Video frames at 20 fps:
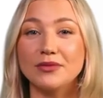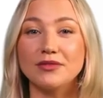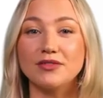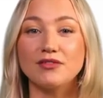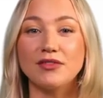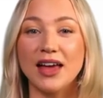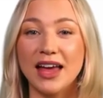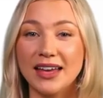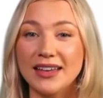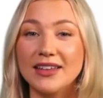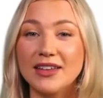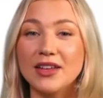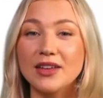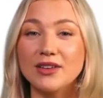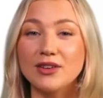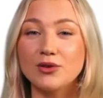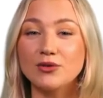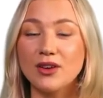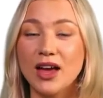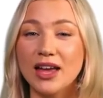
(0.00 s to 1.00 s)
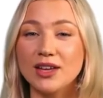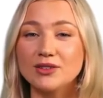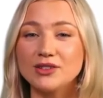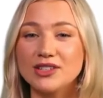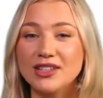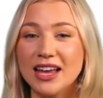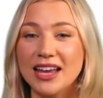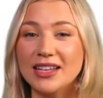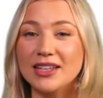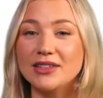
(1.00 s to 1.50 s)
Then, the writers
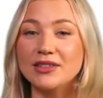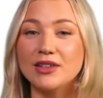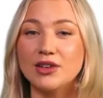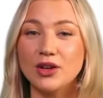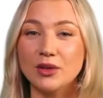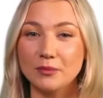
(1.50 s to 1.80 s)
back up their